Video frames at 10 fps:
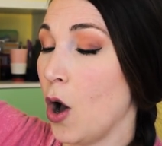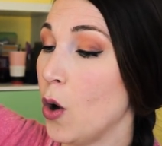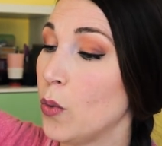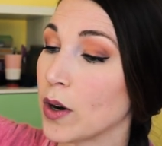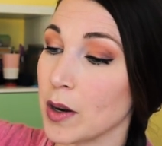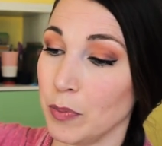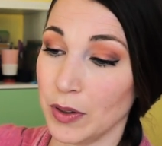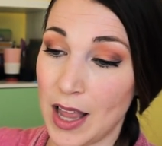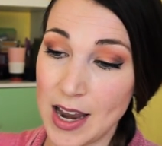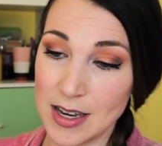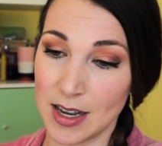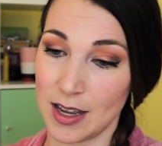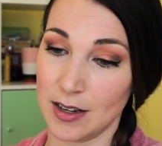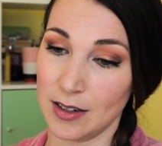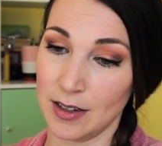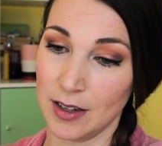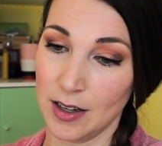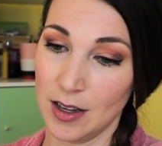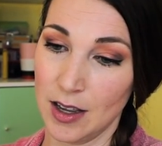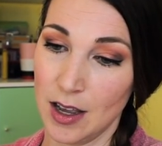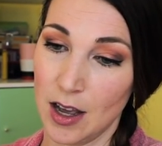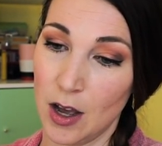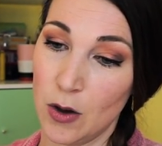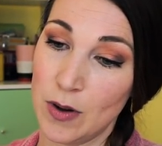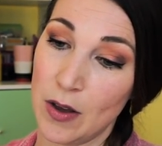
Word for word: Oh, we're gonna blend it. Oh,